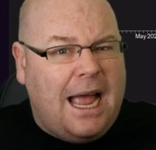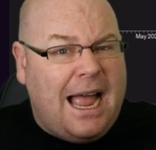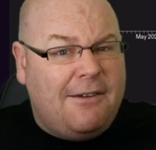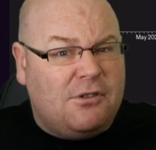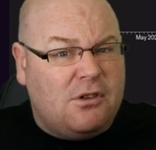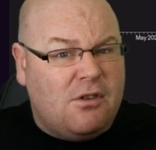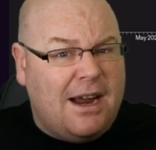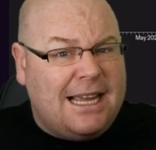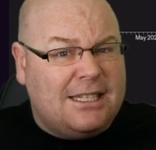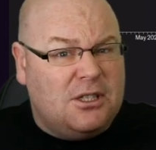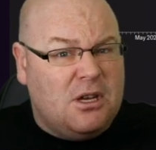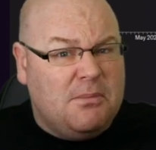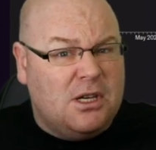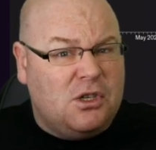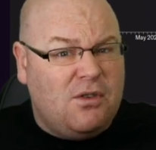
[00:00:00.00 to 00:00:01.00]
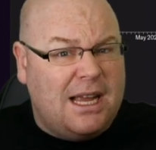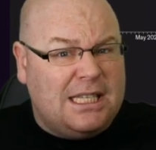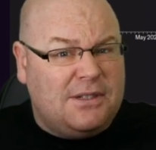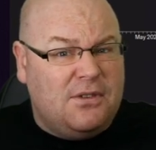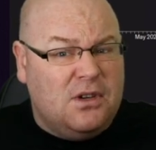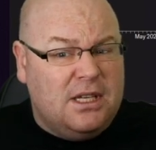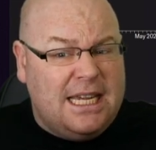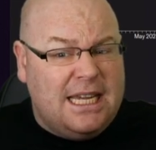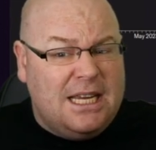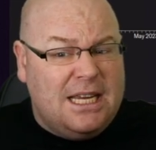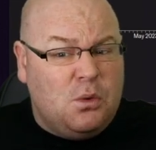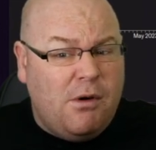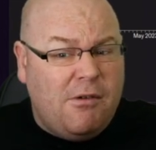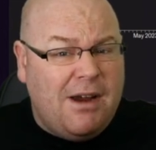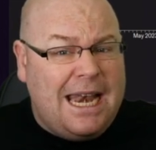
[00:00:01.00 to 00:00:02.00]
After our summer transfer
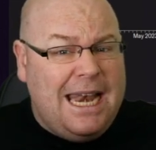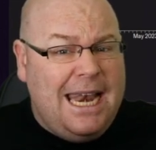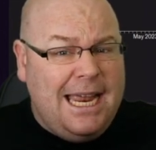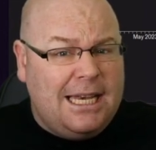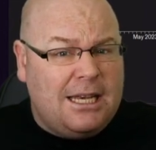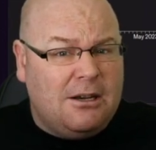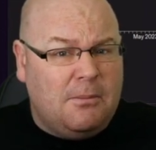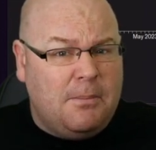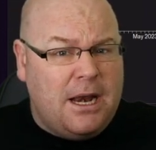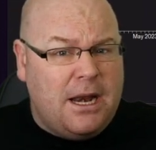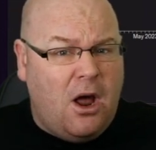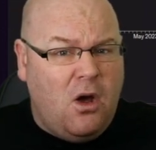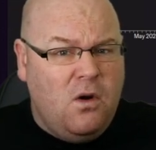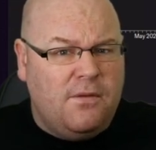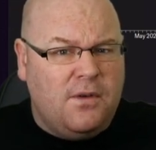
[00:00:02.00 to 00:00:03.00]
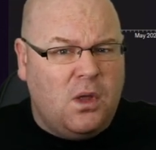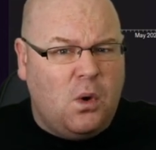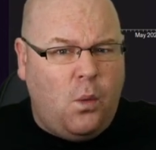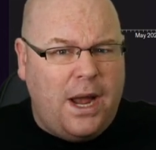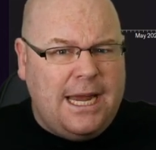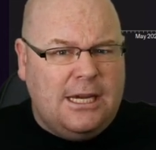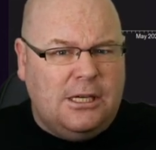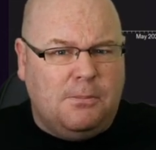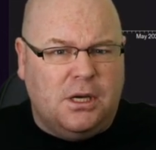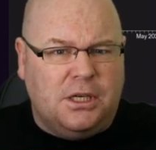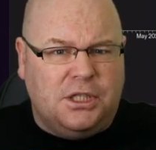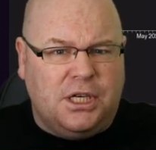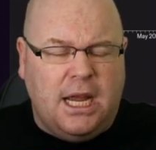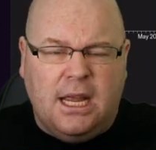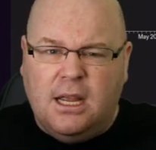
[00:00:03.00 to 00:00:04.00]
dealings, we're a little bit over the wage
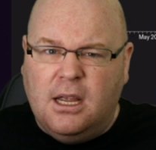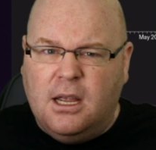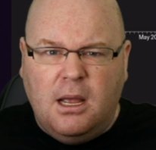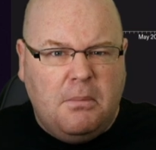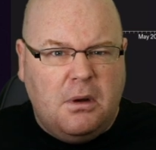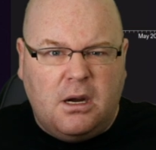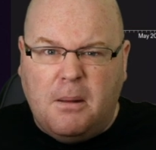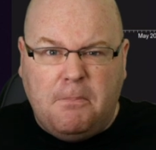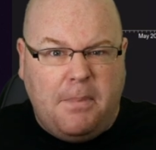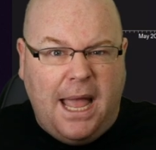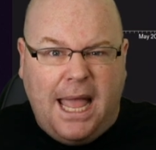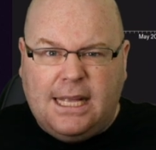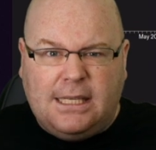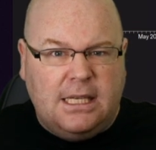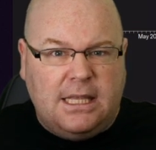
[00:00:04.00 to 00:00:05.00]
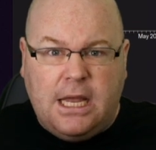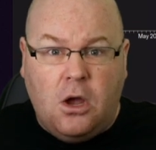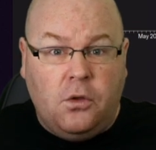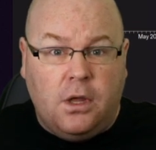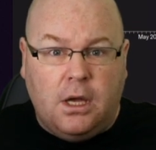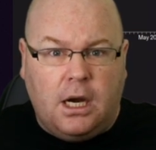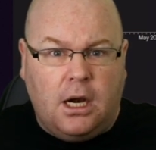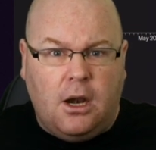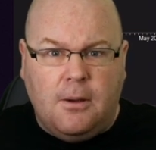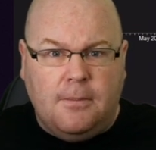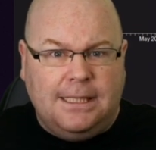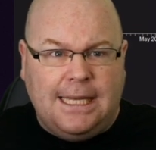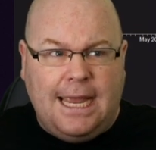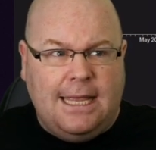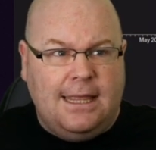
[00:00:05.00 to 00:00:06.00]
budget, but compared to the other
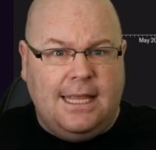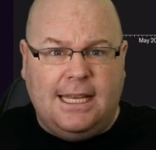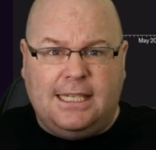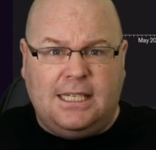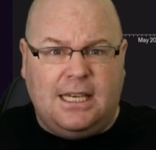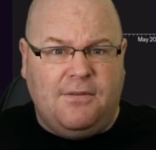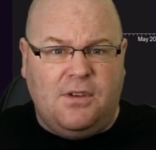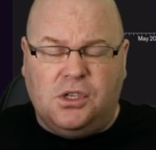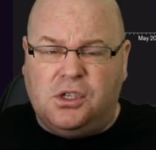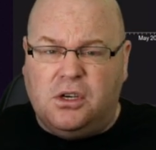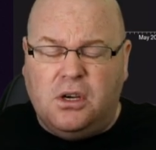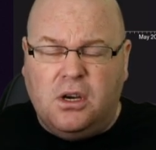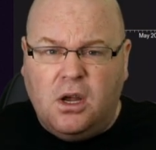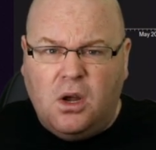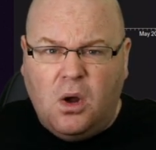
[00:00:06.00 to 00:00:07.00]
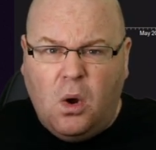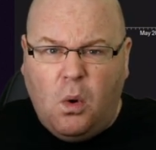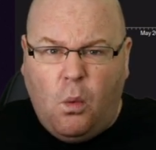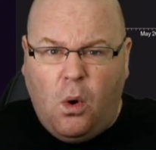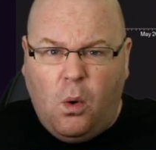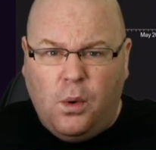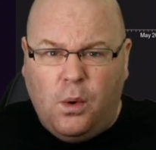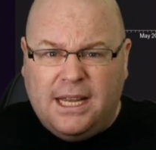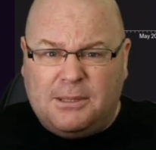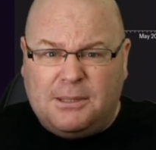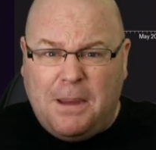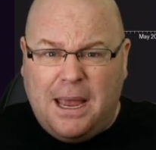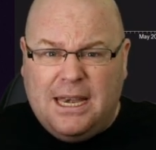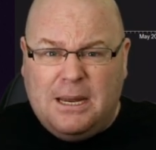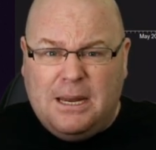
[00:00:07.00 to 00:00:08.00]
clubs in this division, what we're
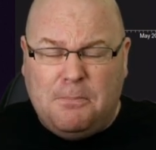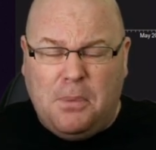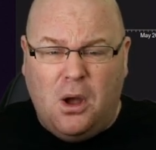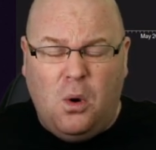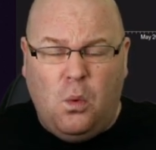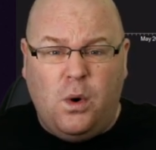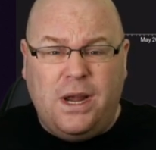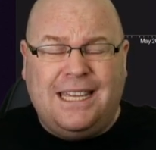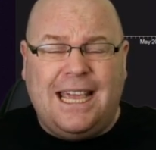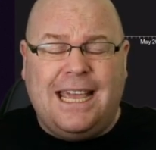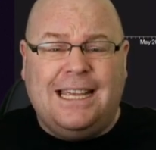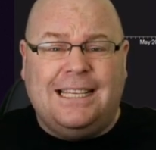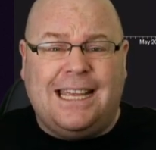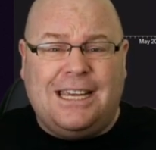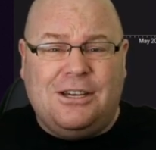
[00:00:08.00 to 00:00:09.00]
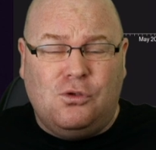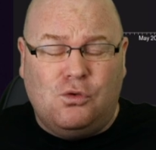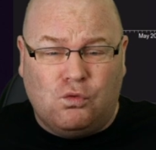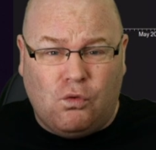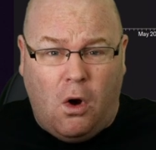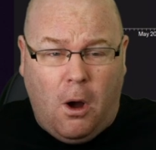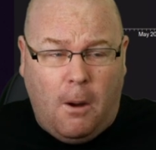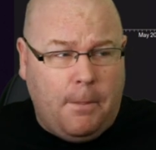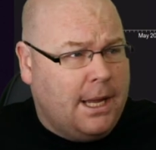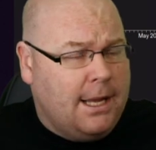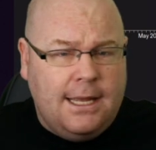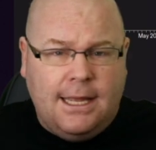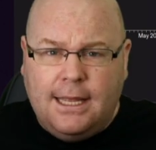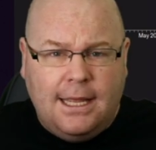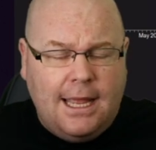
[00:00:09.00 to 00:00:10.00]
spending per week is a drop
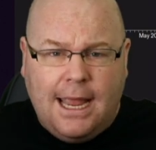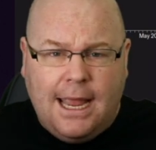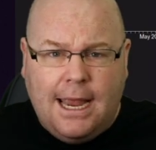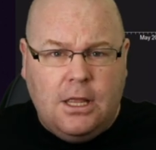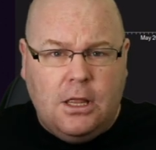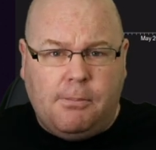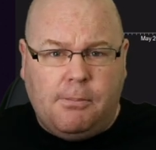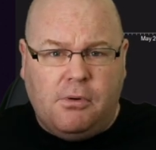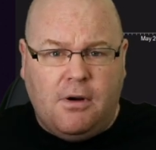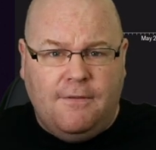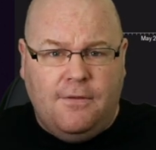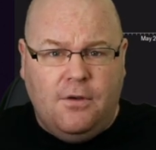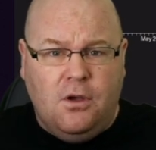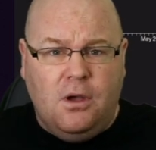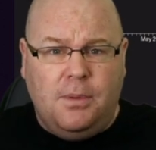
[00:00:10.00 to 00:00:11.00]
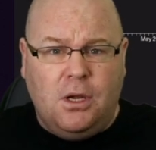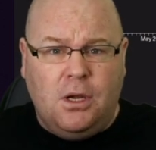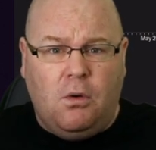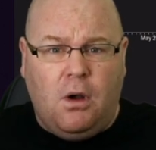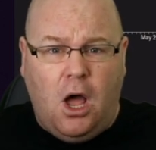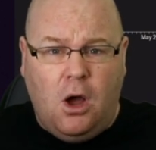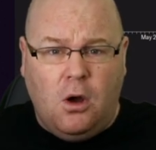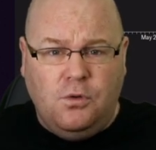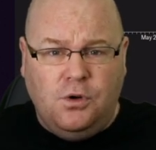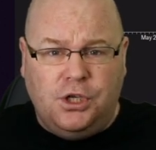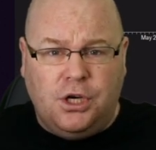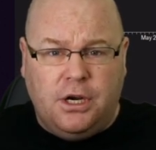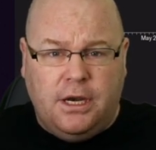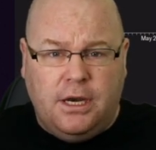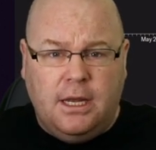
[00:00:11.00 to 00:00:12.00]
in the proverbial
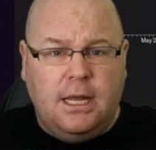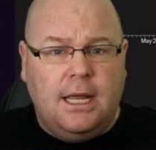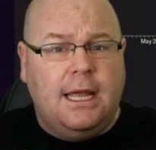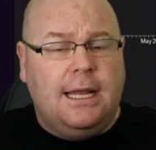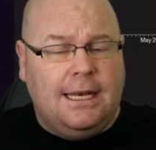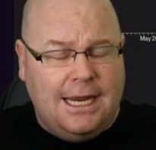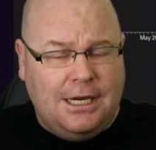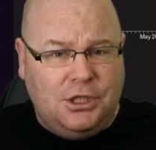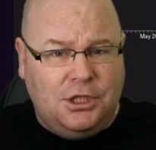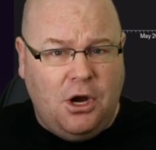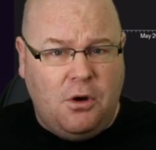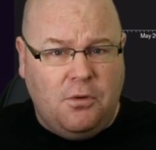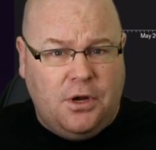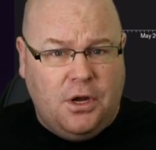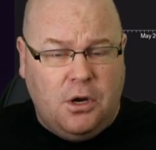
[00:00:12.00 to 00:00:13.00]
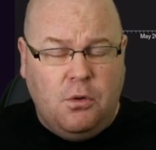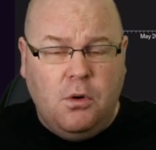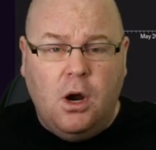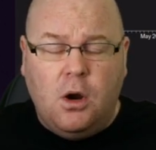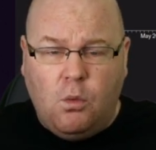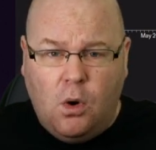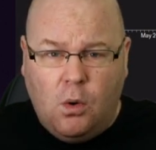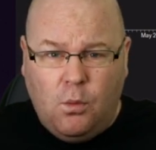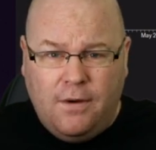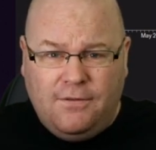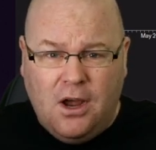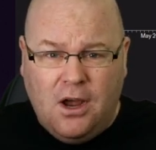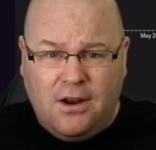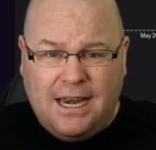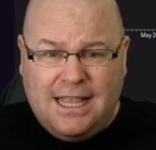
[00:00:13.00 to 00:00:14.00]
ocean. Let's show you what
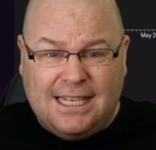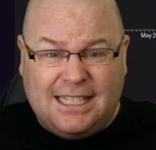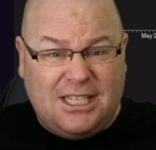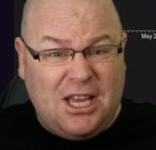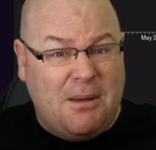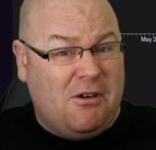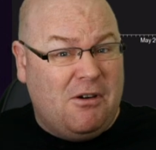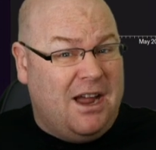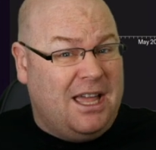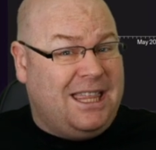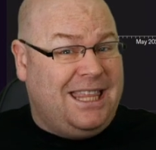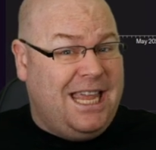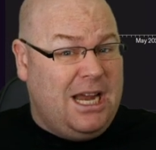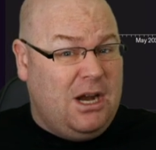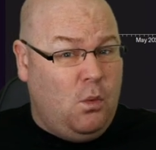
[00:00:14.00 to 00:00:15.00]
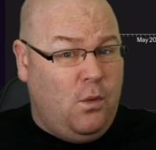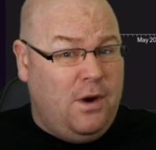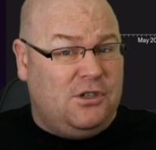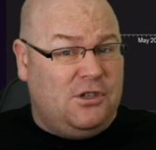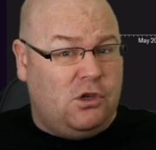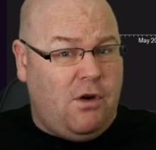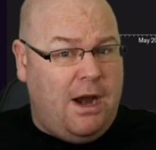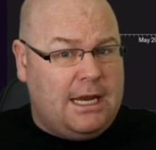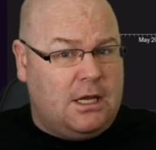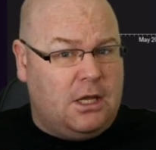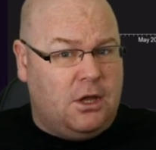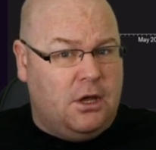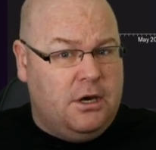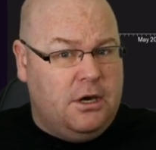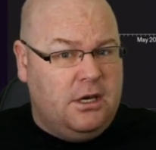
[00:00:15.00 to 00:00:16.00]
we've done in the summer. I think we've
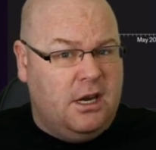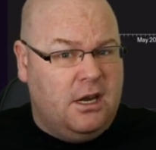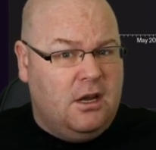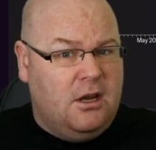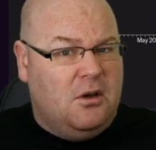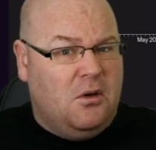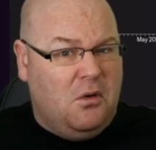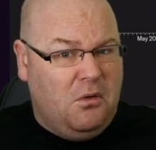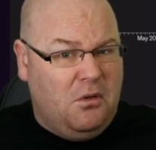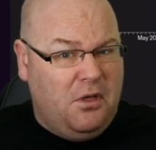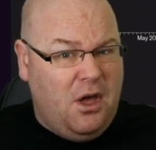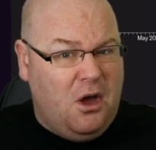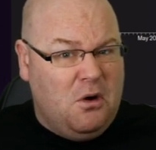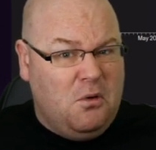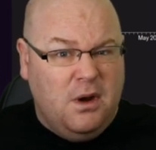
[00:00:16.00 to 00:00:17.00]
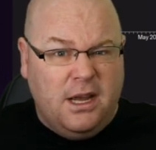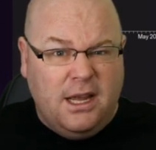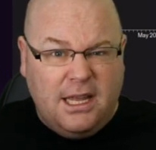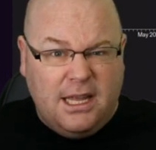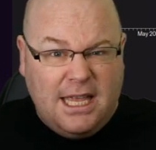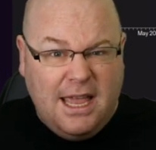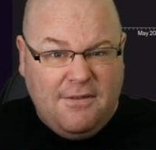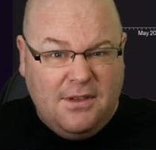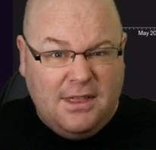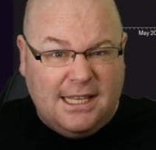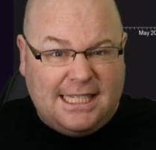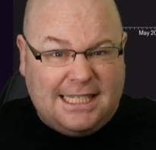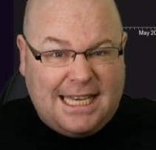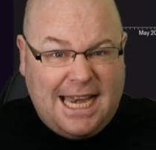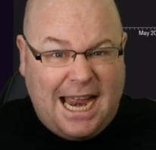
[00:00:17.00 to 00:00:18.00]
strengthened, although given
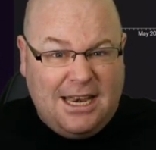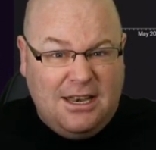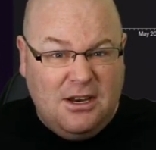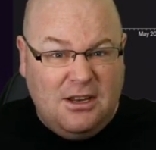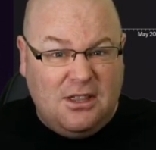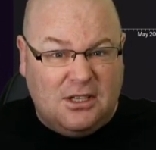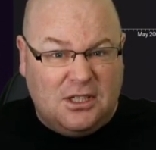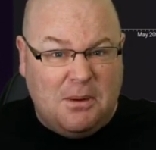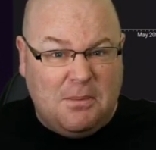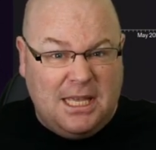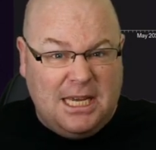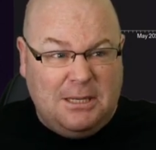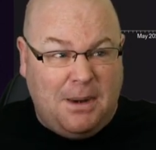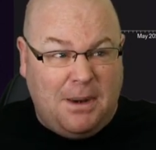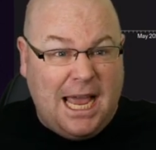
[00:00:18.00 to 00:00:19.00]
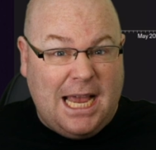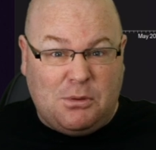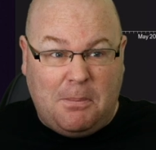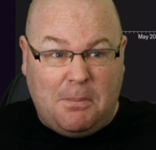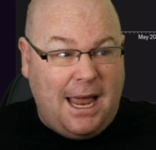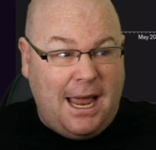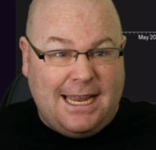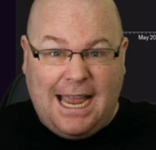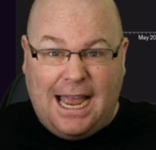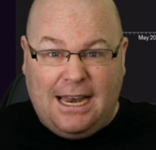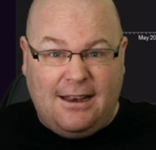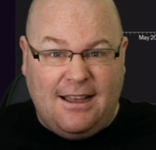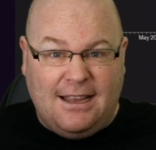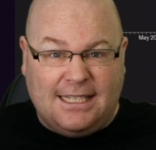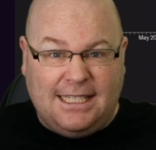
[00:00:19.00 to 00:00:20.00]
the standard that some of these players were playing
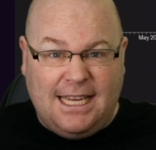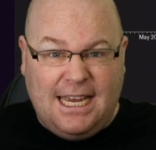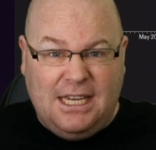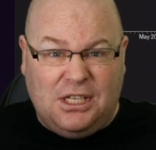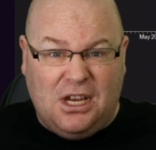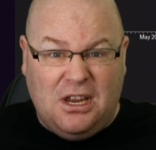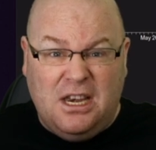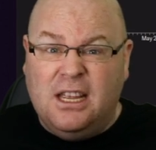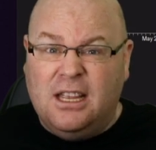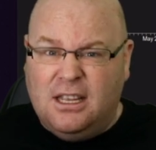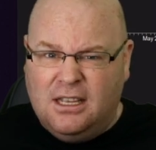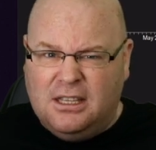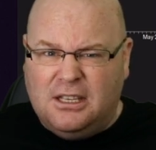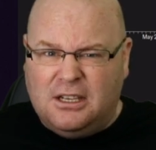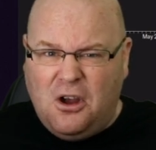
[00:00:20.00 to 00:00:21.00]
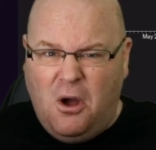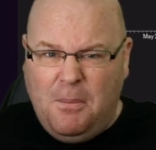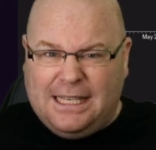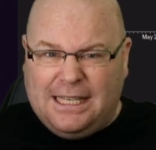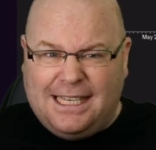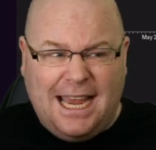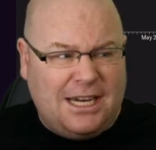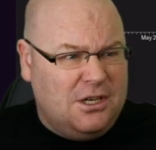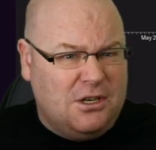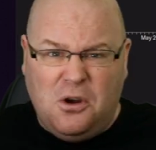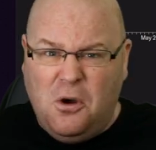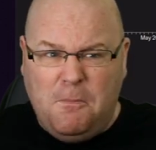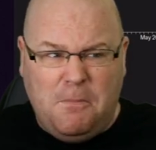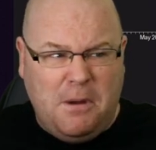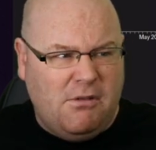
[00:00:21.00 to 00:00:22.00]
at last season, the comment section
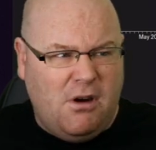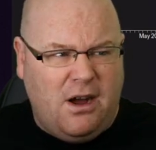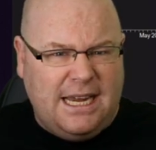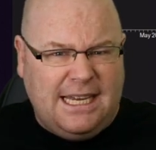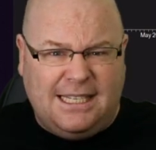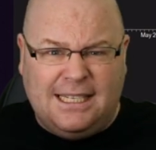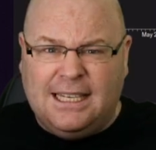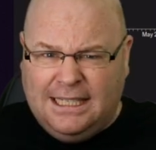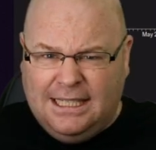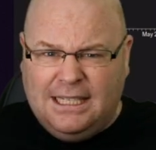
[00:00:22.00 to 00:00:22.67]
could be right.